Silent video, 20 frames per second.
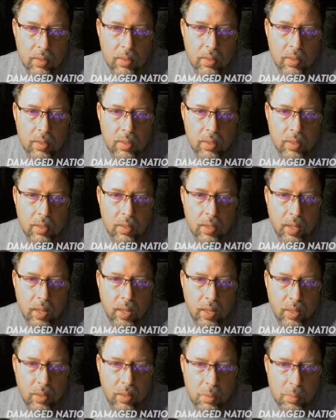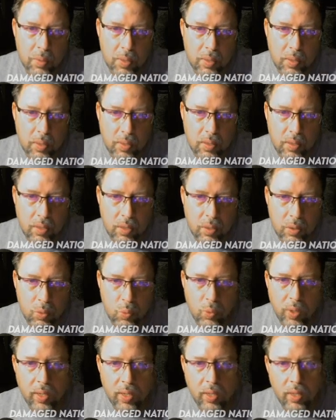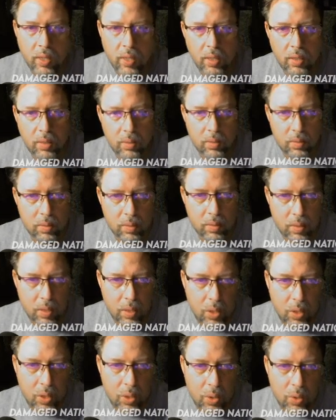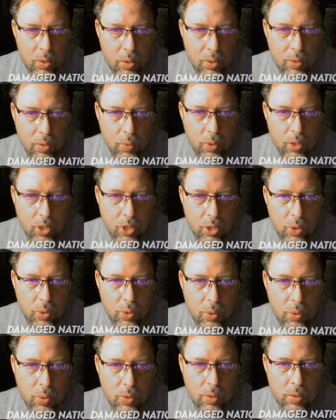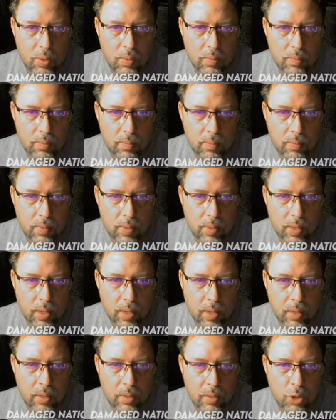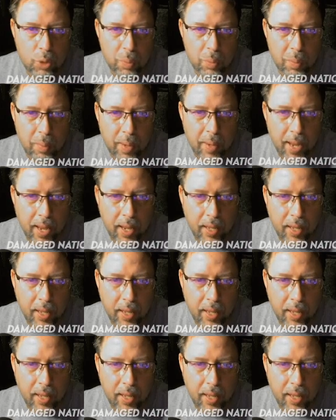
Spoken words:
enhancements still ready to use if we choose. Got a super pack,